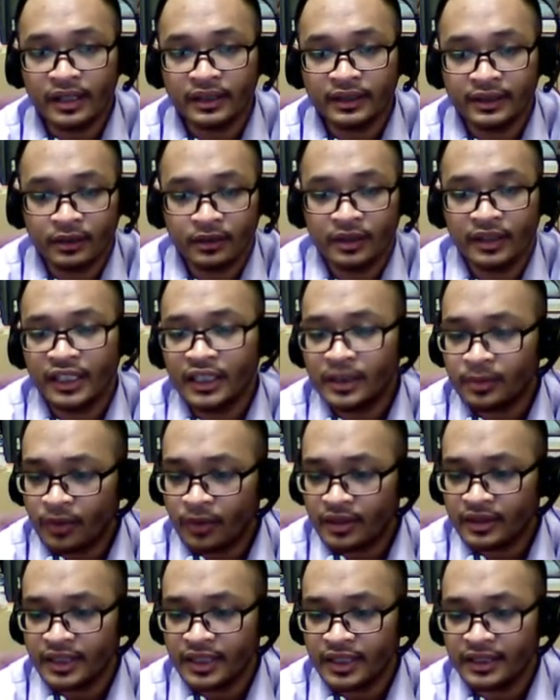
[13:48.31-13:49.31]
So this
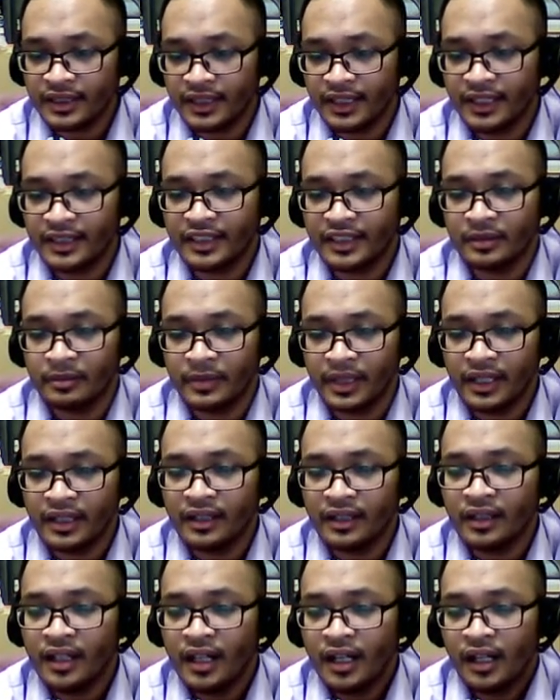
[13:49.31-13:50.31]
process is similar